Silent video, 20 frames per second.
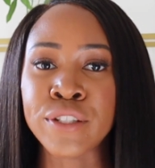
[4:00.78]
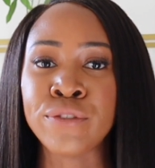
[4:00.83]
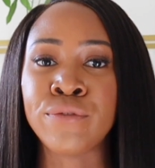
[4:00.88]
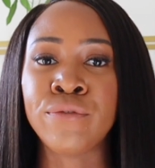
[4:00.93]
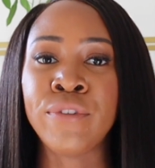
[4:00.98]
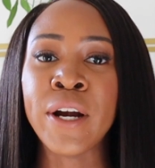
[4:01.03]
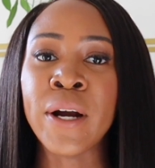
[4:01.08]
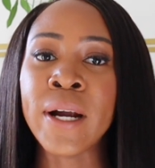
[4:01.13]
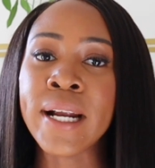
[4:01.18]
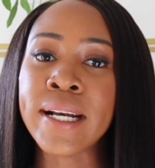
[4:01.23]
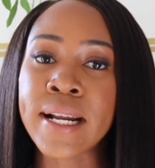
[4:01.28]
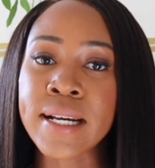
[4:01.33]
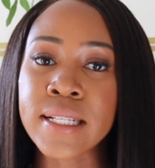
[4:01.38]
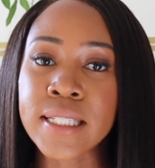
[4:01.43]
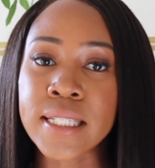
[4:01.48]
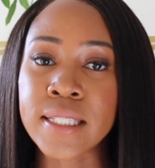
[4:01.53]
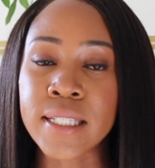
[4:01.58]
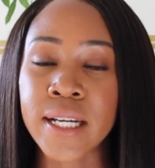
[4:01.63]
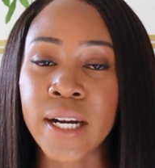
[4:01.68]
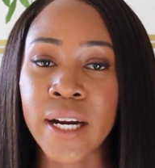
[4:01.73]
is very
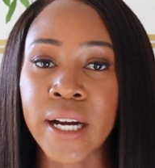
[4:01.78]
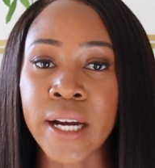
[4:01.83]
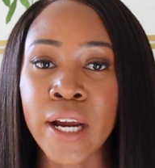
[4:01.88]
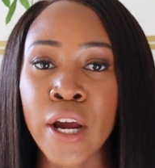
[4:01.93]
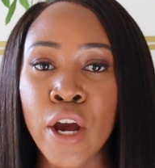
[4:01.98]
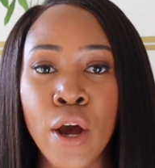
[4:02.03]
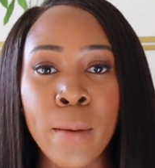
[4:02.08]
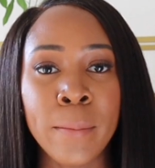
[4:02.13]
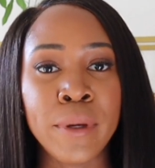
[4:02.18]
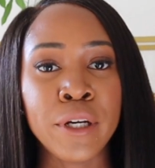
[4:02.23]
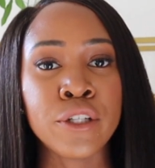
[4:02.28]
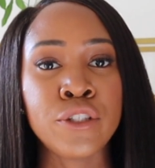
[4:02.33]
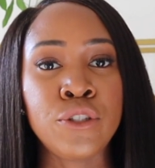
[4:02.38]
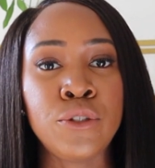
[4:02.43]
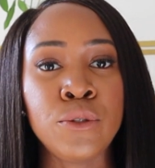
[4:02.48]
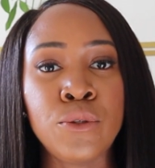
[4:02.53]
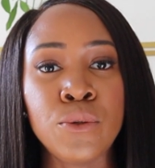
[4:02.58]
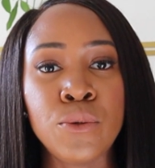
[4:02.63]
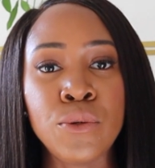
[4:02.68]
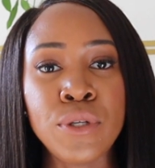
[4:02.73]
necessary
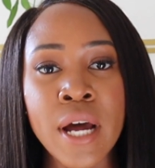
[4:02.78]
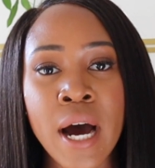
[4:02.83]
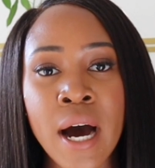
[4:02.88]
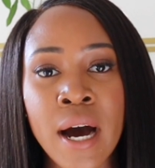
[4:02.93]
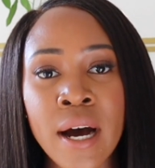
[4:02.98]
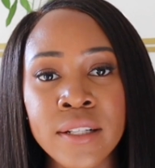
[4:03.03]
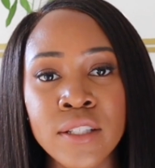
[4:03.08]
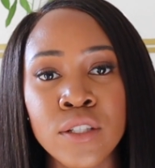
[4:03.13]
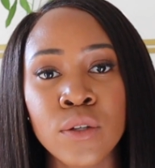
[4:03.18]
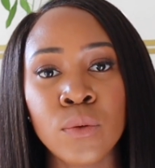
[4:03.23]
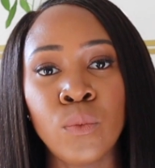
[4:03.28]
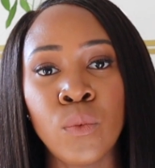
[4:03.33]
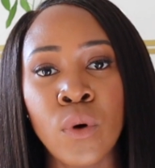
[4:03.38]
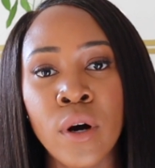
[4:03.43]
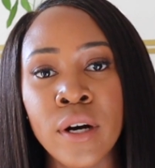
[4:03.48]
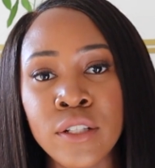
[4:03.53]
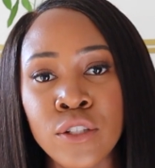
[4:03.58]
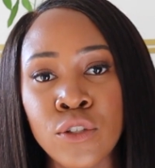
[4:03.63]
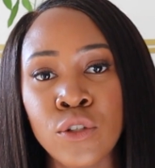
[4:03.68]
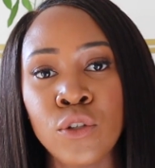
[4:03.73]
because you do not
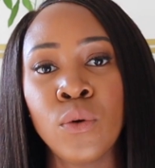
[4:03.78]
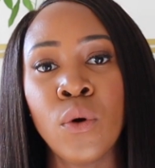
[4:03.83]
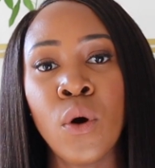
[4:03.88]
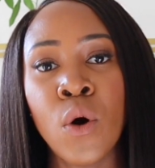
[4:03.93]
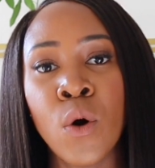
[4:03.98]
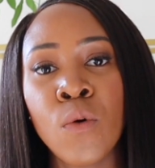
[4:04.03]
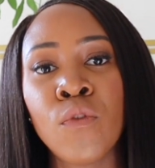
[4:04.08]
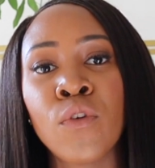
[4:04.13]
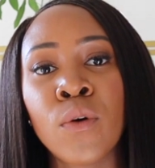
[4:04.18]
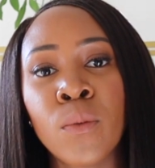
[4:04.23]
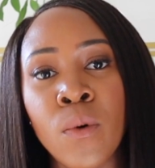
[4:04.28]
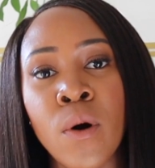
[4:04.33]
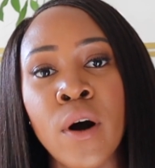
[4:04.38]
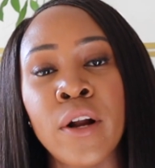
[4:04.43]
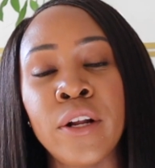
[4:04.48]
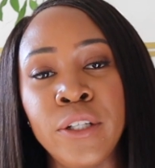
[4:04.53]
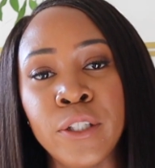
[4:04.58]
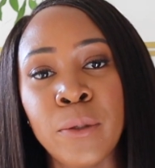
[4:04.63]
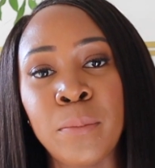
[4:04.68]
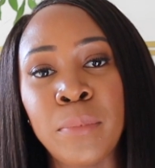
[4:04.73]
want to
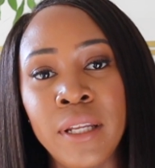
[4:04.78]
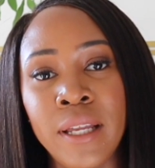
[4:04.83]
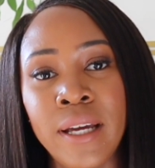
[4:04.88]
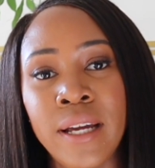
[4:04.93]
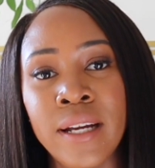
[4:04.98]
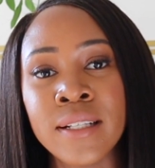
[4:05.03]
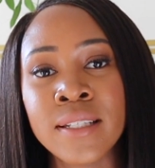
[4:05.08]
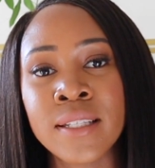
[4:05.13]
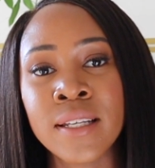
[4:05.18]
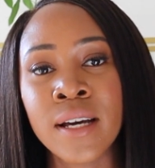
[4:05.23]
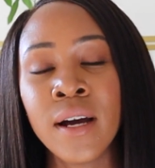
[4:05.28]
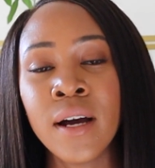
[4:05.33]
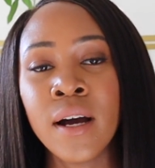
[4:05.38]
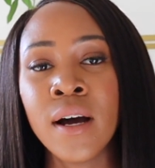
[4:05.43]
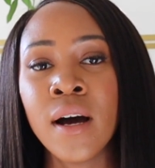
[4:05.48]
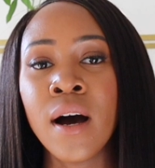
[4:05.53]
overwater your plant.